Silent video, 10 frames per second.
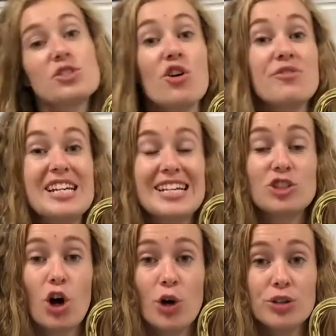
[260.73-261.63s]
so if each
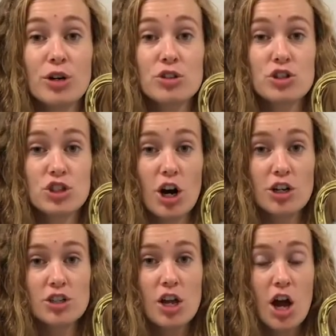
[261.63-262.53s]
whole note
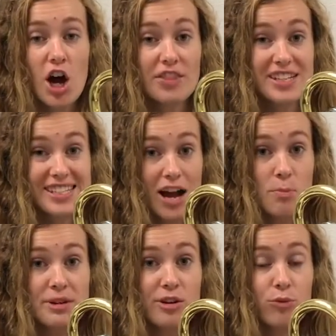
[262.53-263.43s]
starts on the
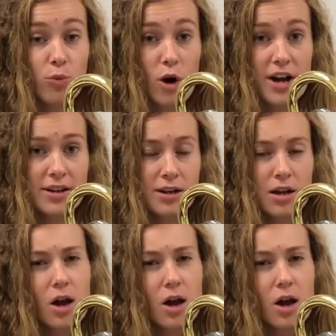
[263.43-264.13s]
downbeat of 1,